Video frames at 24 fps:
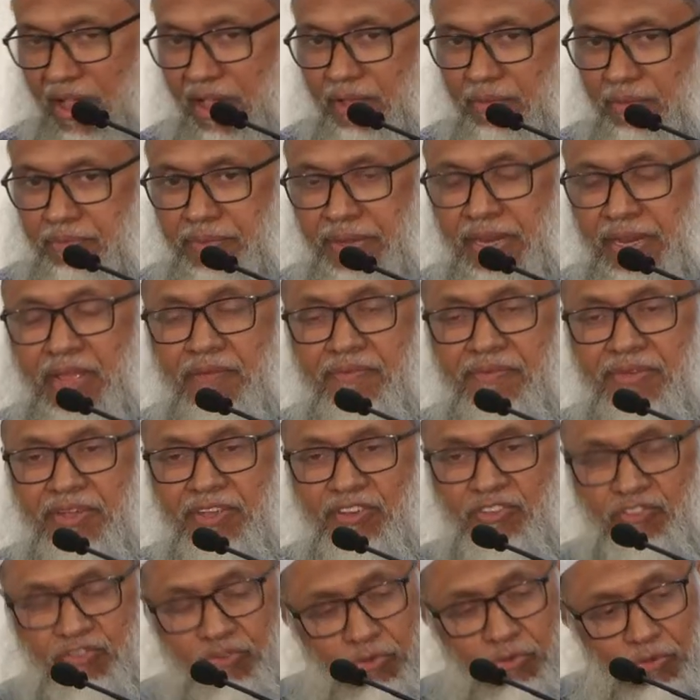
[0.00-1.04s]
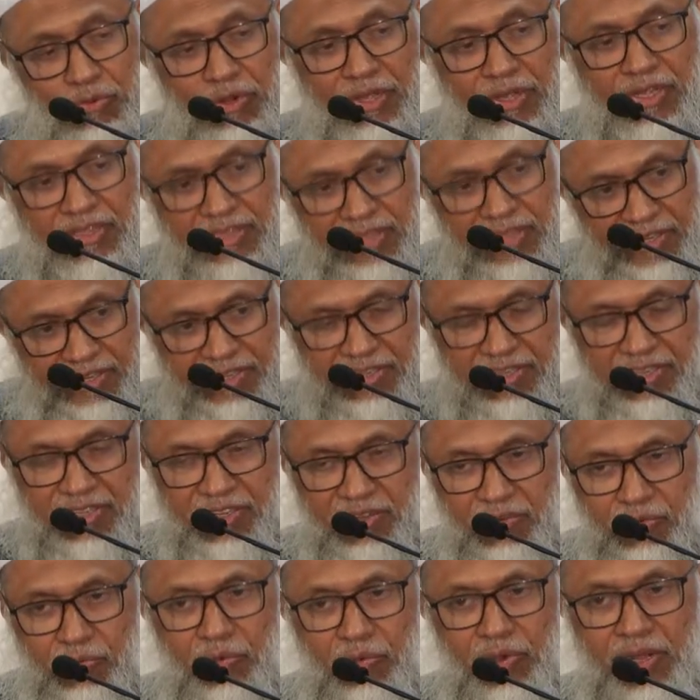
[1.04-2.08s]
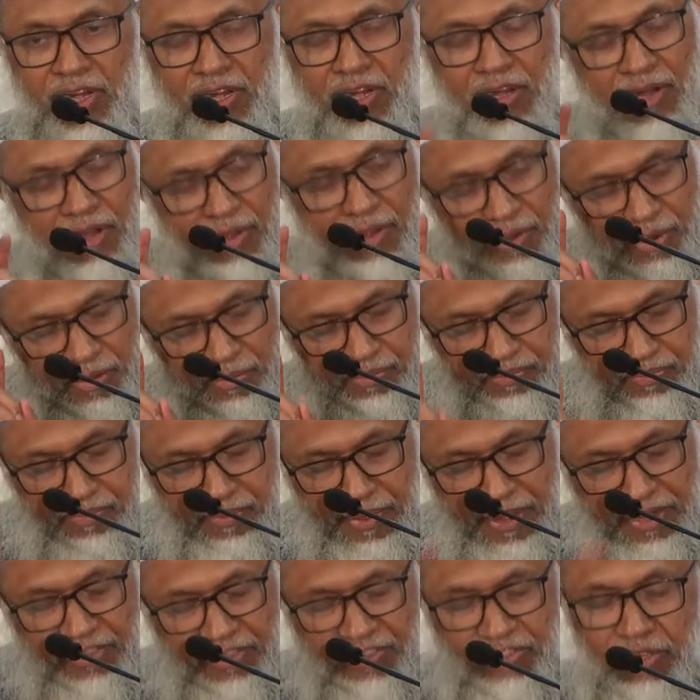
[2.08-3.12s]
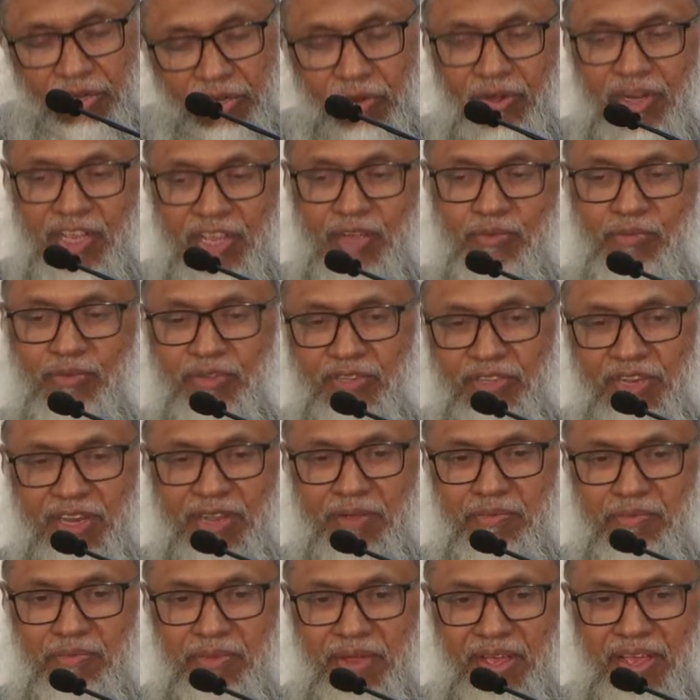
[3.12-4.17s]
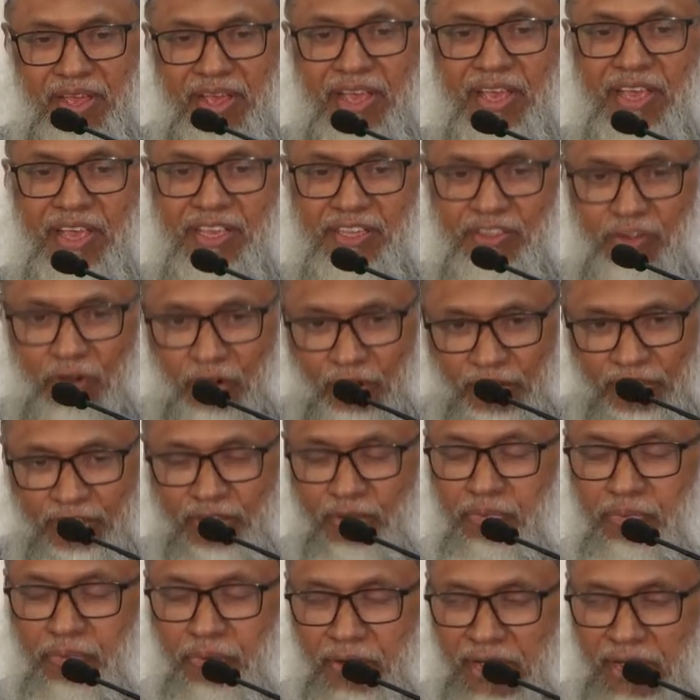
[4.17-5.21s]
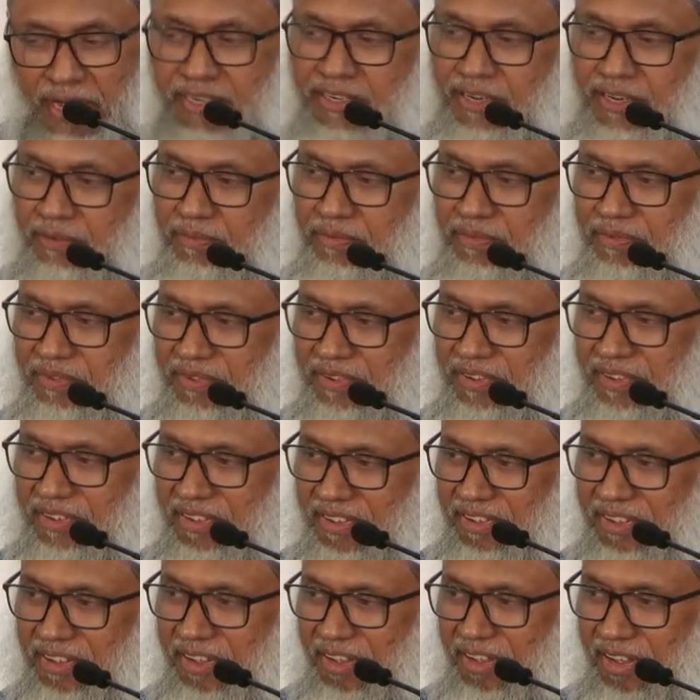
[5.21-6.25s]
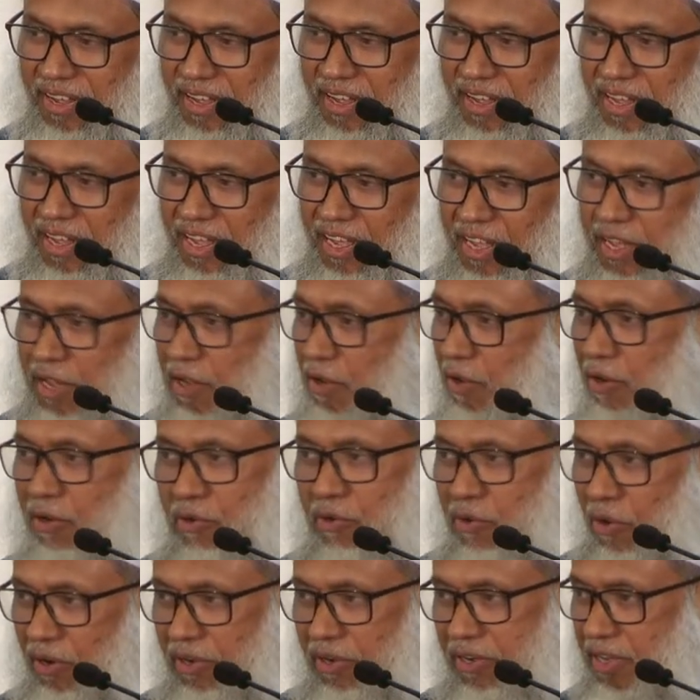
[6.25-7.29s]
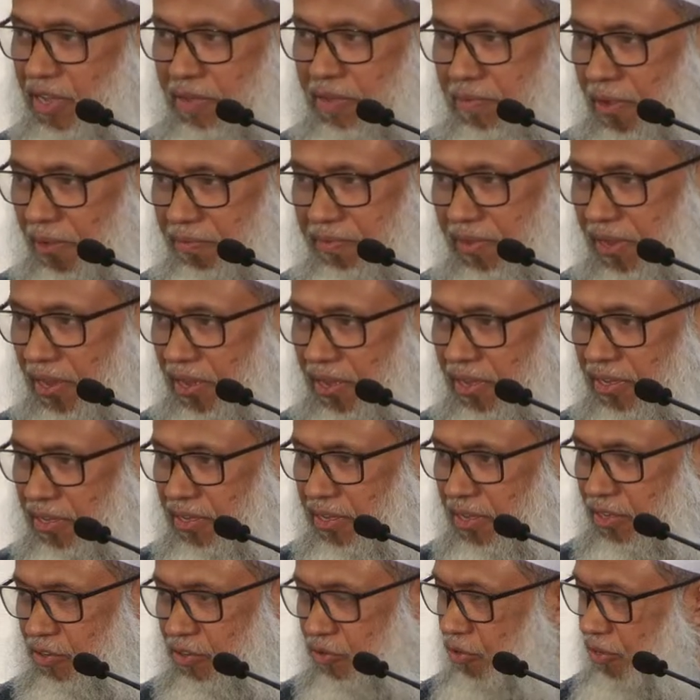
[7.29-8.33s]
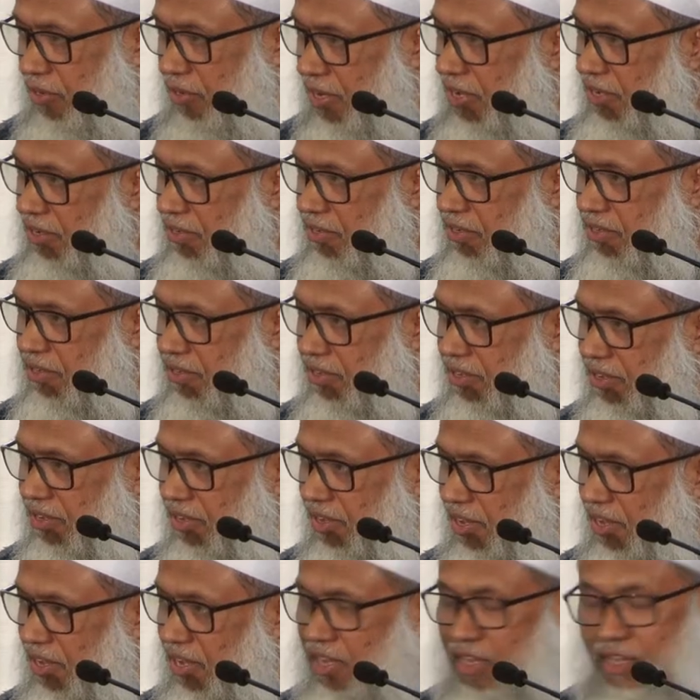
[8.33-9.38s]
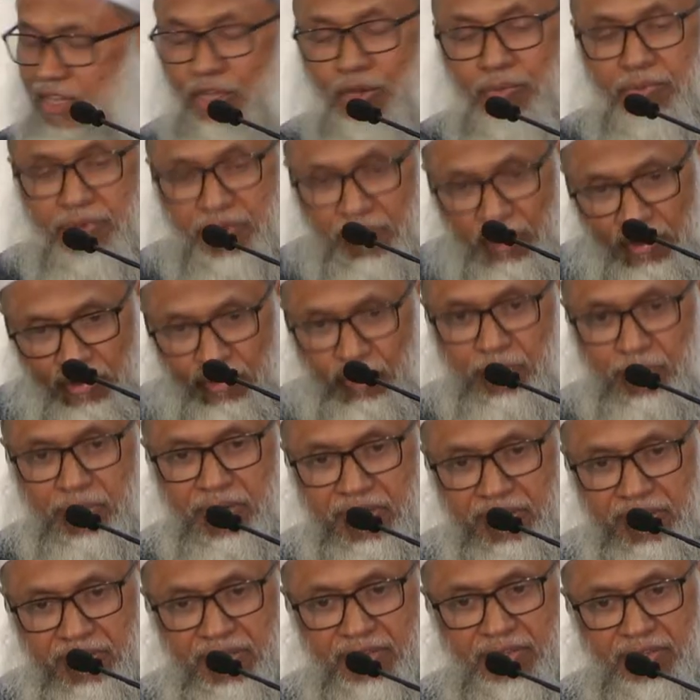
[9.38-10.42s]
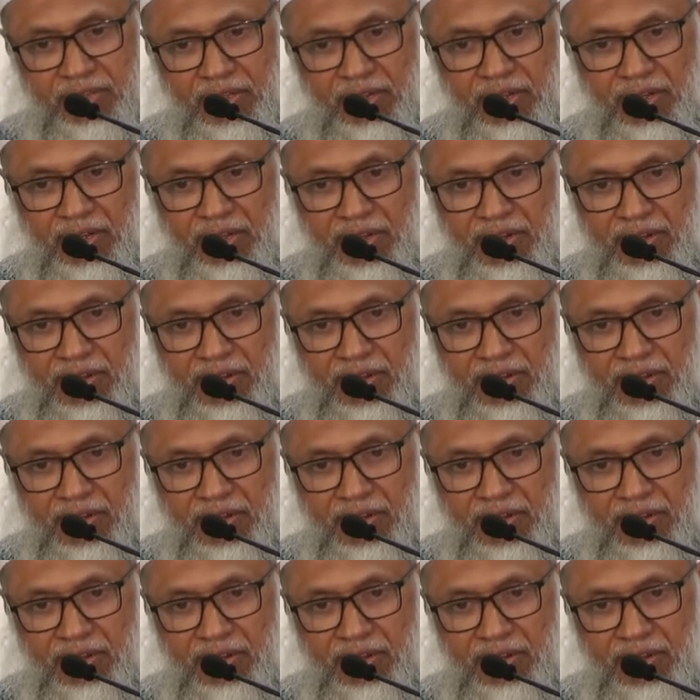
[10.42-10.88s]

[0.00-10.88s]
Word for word: Believing truly this will make surely a Muslim is also proactive. He will not give up the good deeds. He'll be not committing the sin.